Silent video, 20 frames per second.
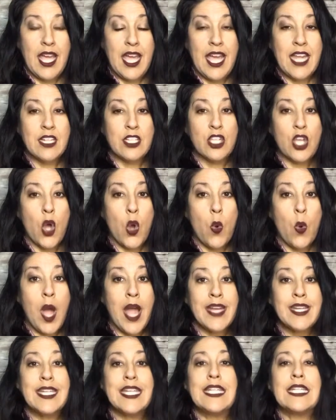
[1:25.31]
And so
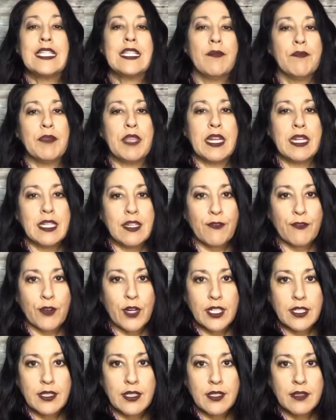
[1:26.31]
I did something
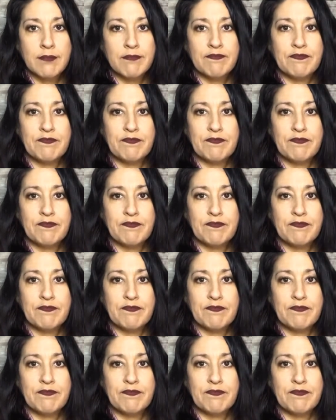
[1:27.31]
different.